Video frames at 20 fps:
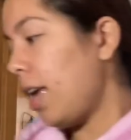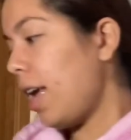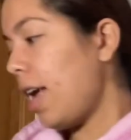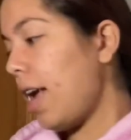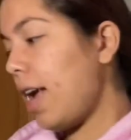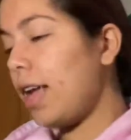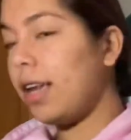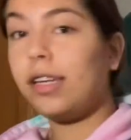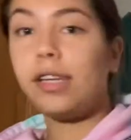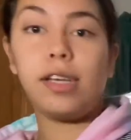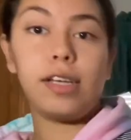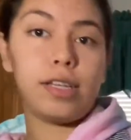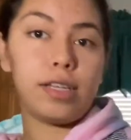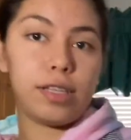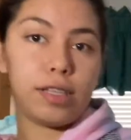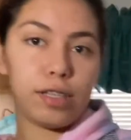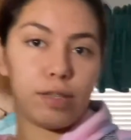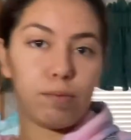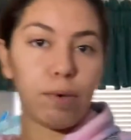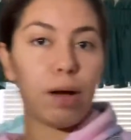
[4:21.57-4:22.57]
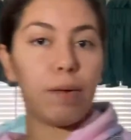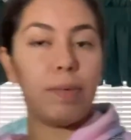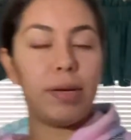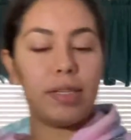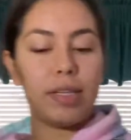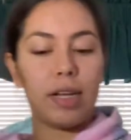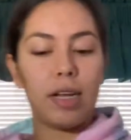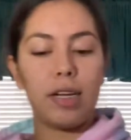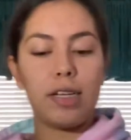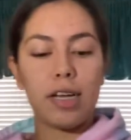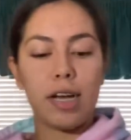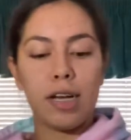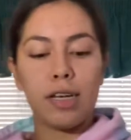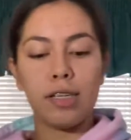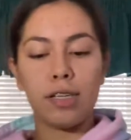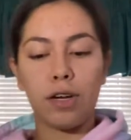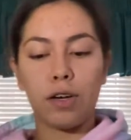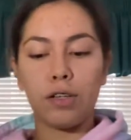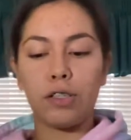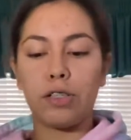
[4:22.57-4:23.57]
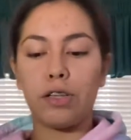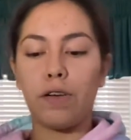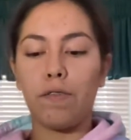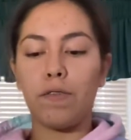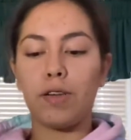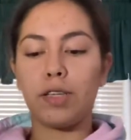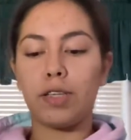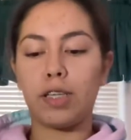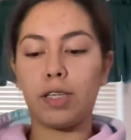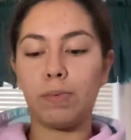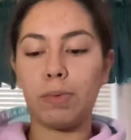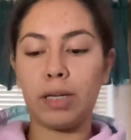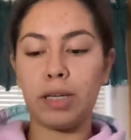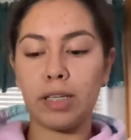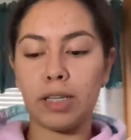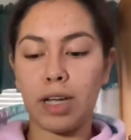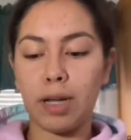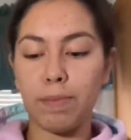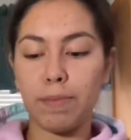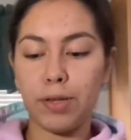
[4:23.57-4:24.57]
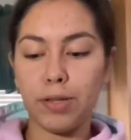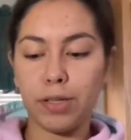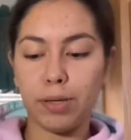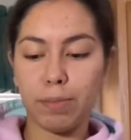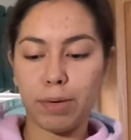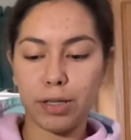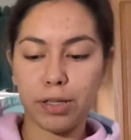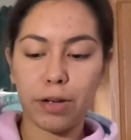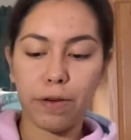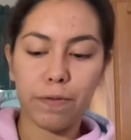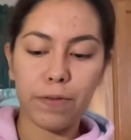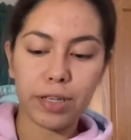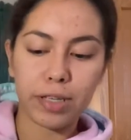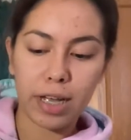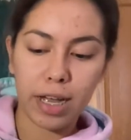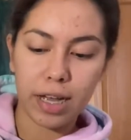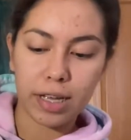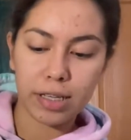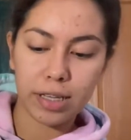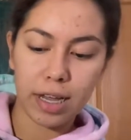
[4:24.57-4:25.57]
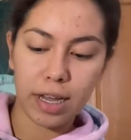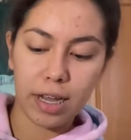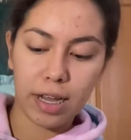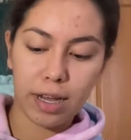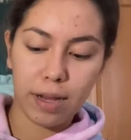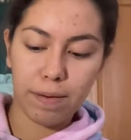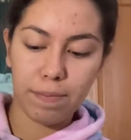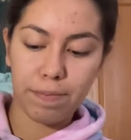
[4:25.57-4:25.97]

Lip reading: And why we sanitize our surface is because I'm using my surface as a